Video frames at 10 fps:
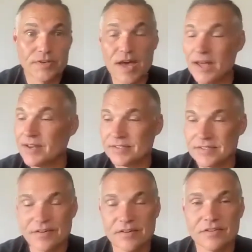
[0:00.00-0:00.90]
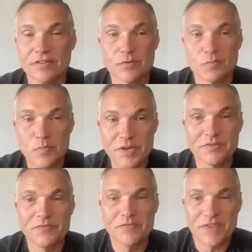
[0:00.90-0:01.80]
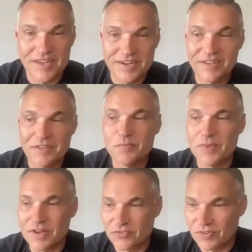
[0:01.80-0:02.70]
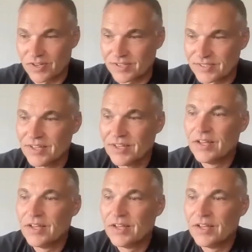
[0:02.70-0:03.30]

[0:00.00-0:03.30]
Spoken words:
not necessarily those big vanity metrics.